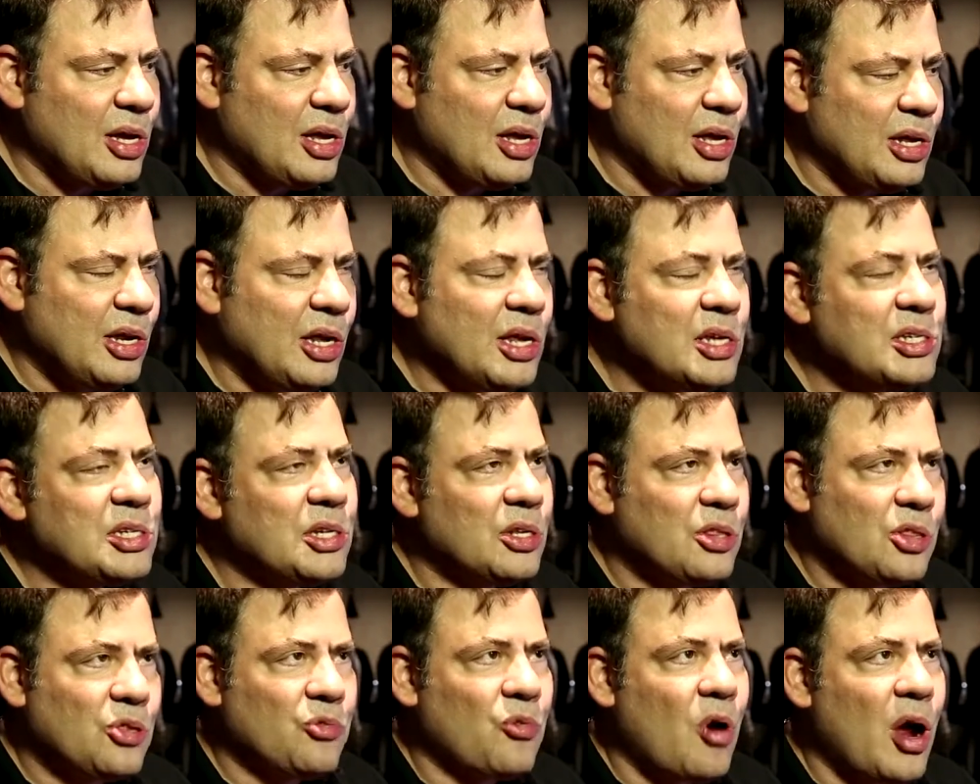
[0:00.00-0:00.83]
it is
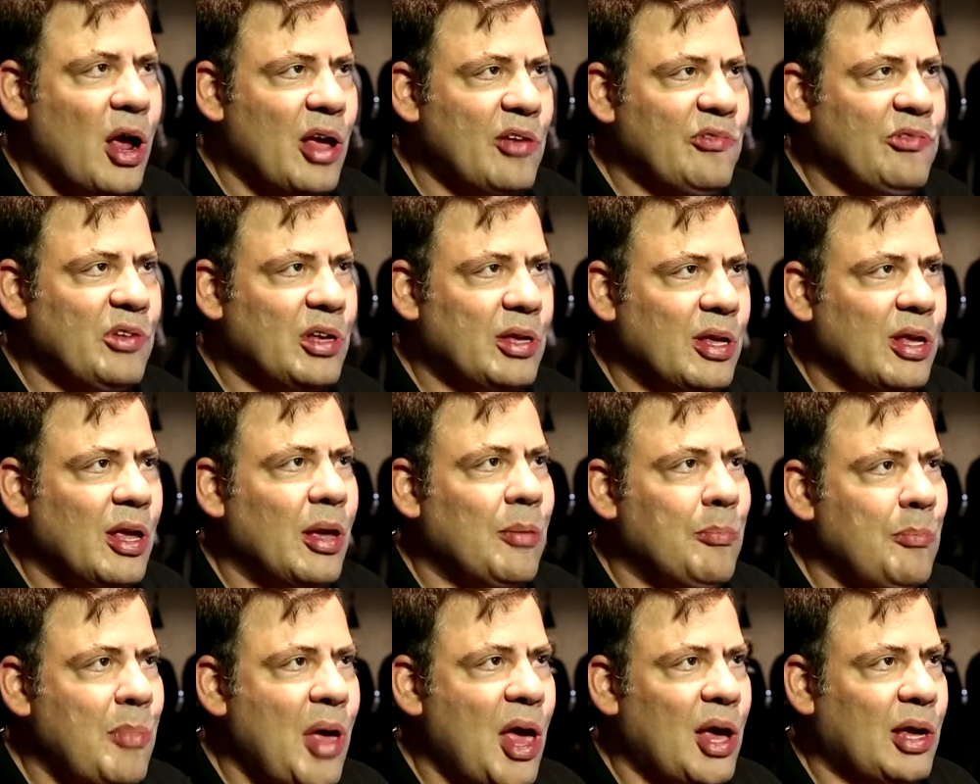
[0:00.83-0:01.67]
a
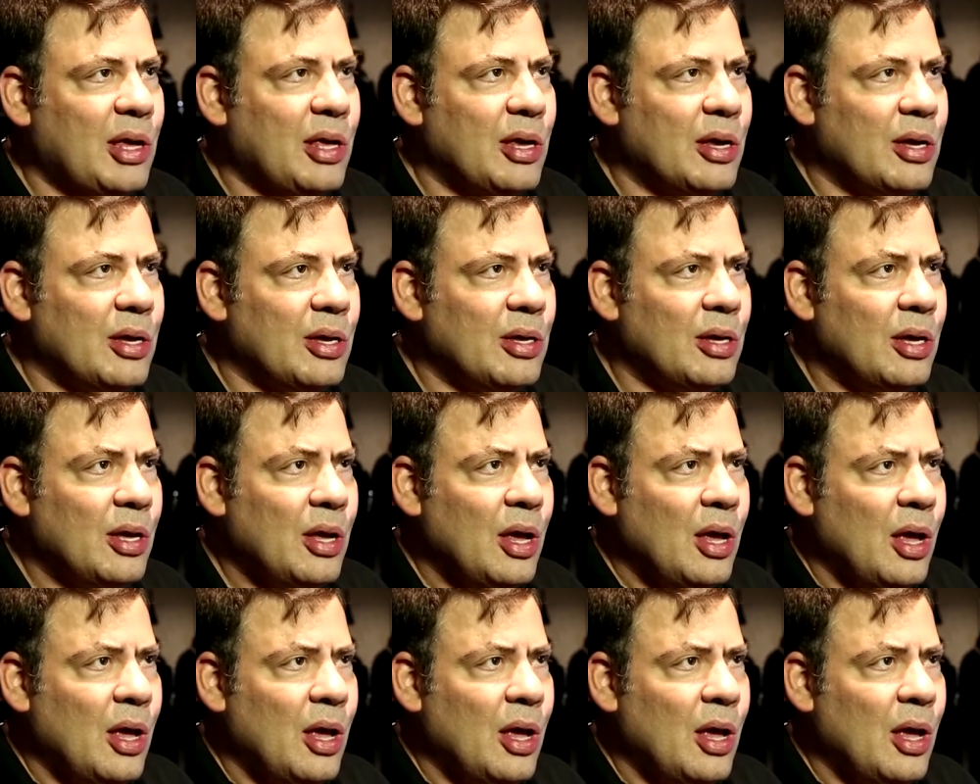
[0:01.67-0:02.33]
thriving mecca